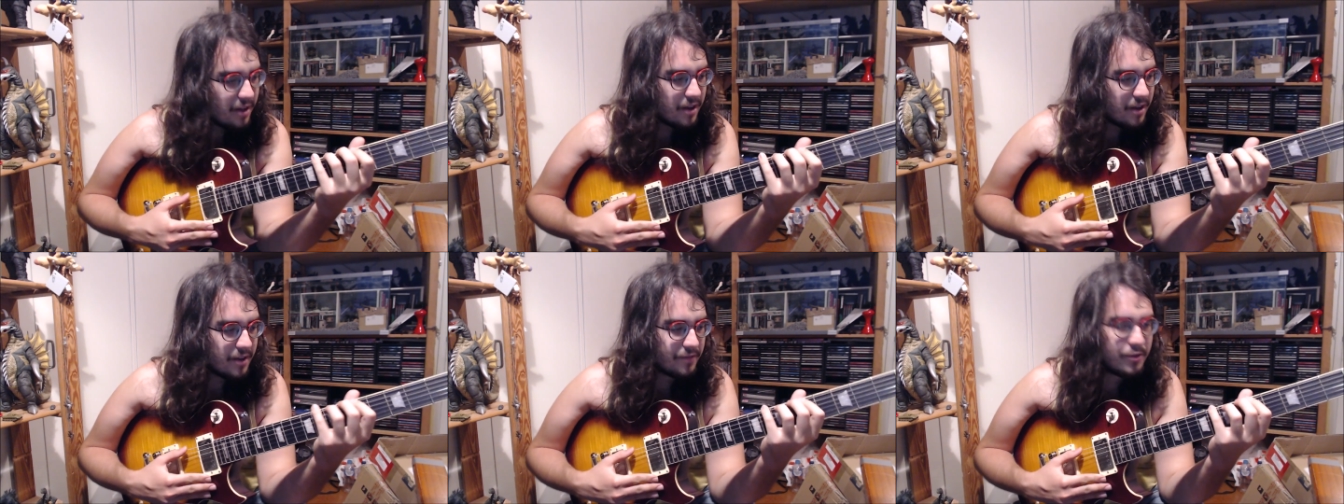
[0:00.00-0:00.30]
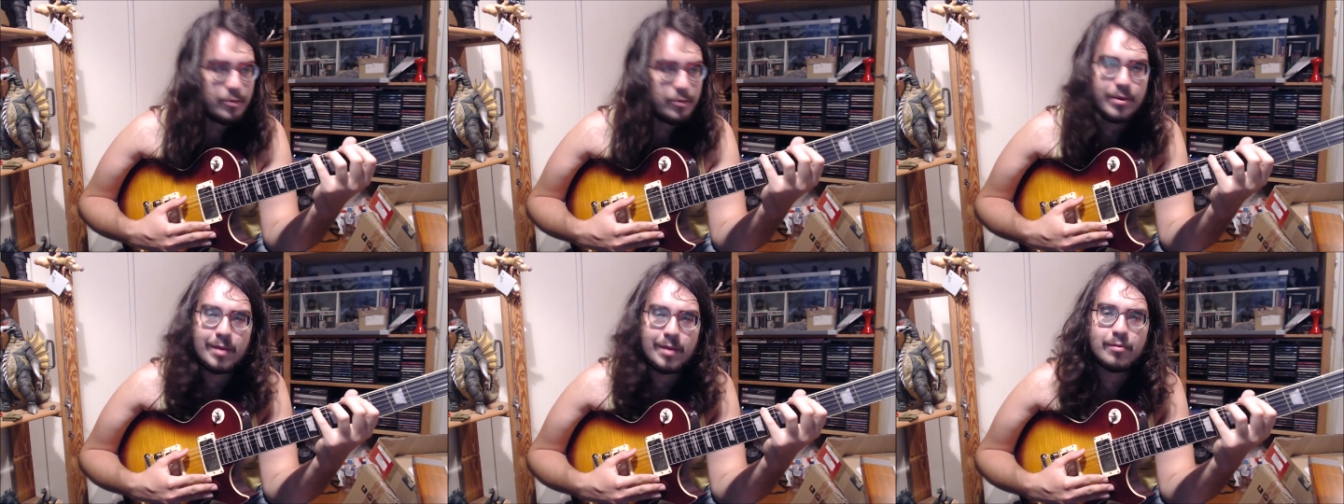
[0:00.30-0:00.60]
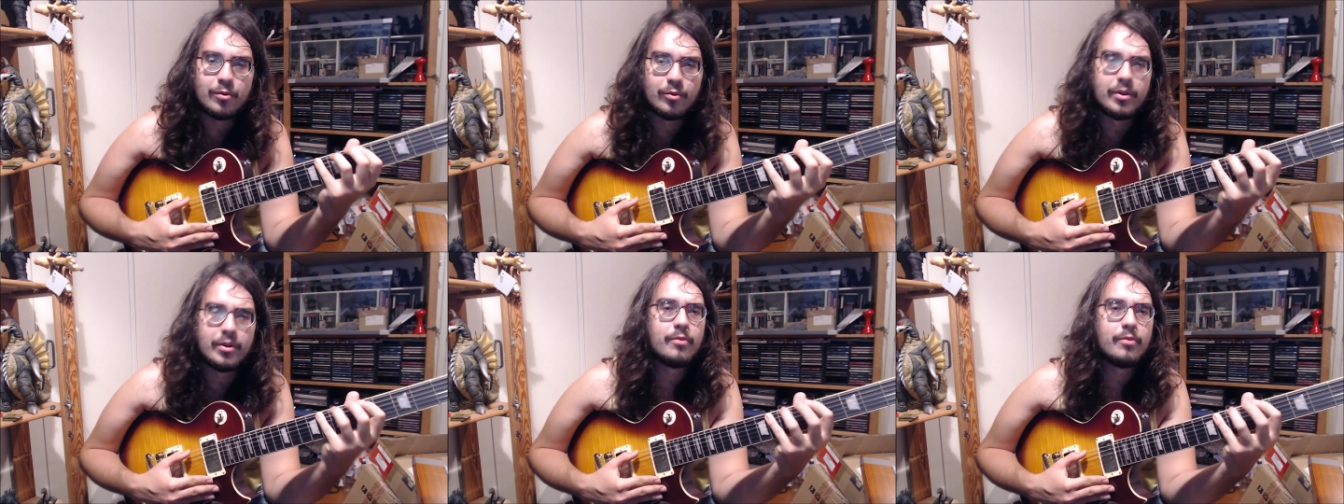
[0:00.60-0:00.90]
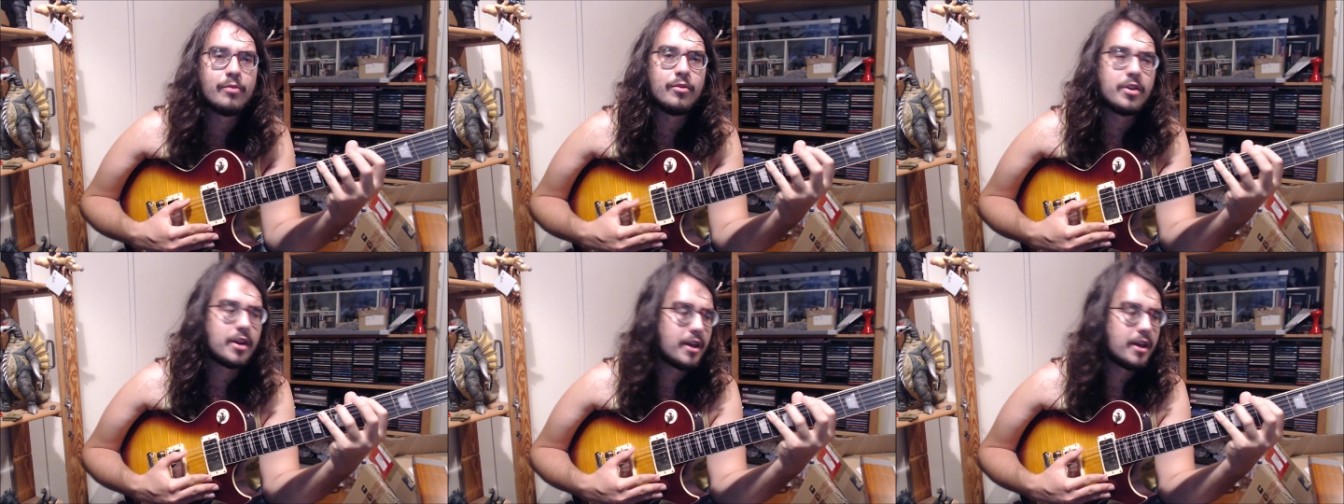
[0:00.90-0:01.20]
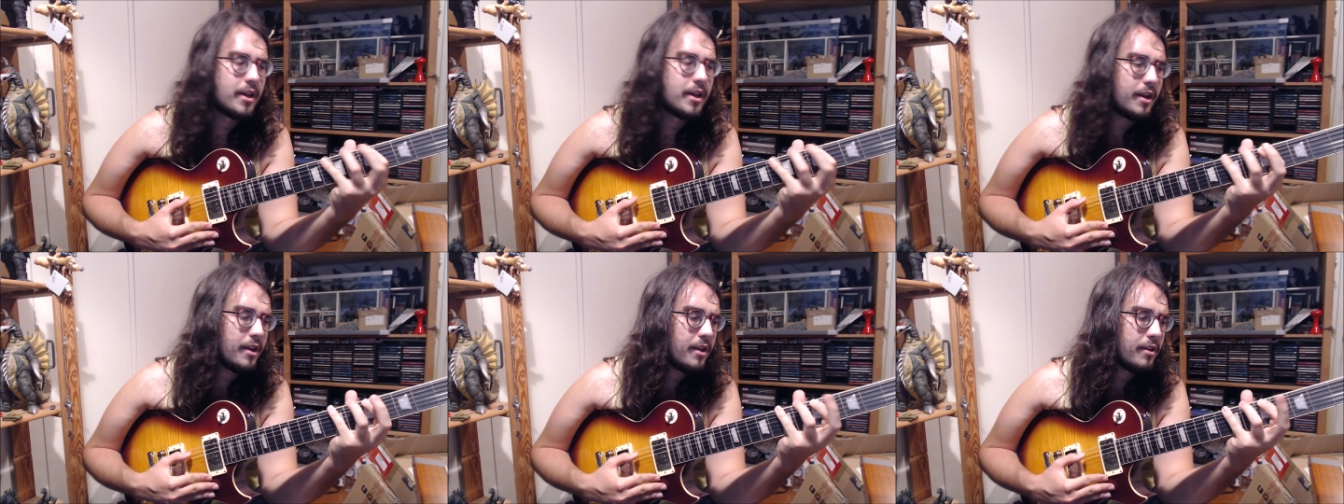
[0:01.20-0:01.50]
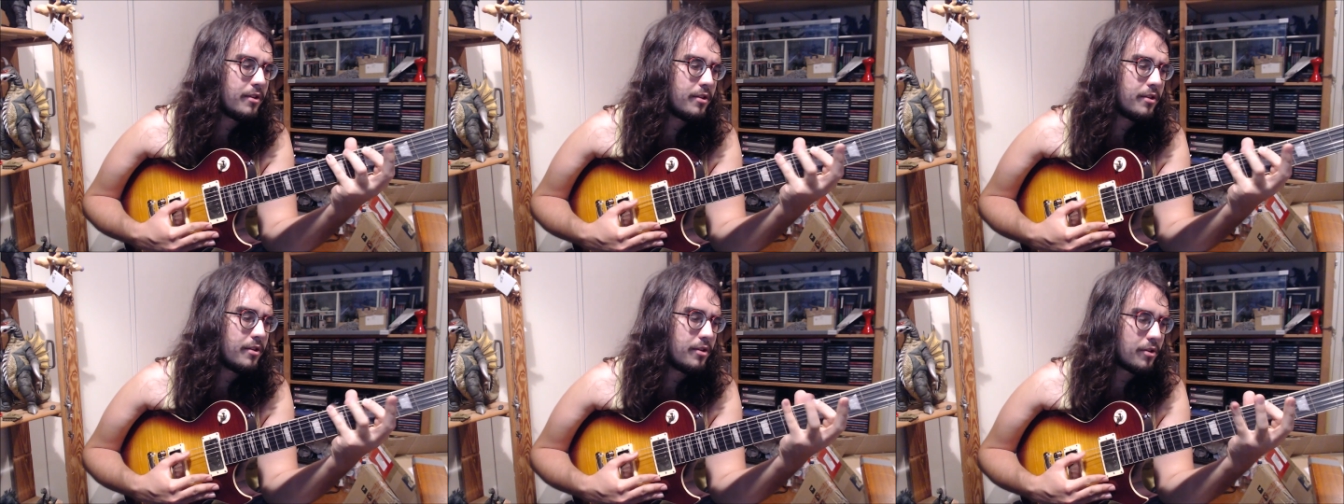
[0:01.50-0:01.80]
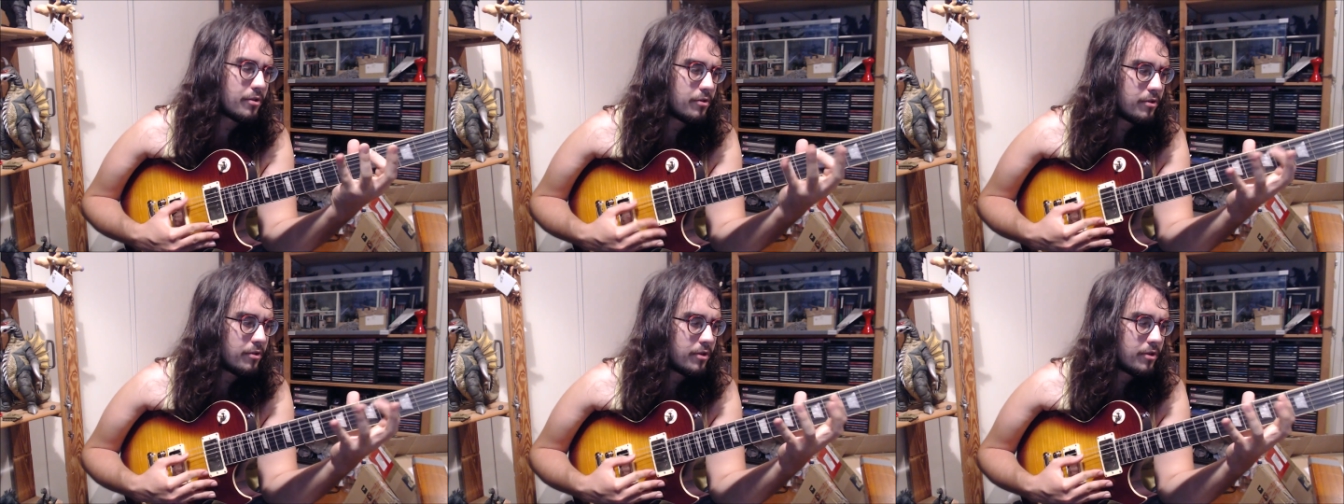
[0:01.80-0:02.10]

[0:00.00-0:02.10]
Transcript: few people really want to get into.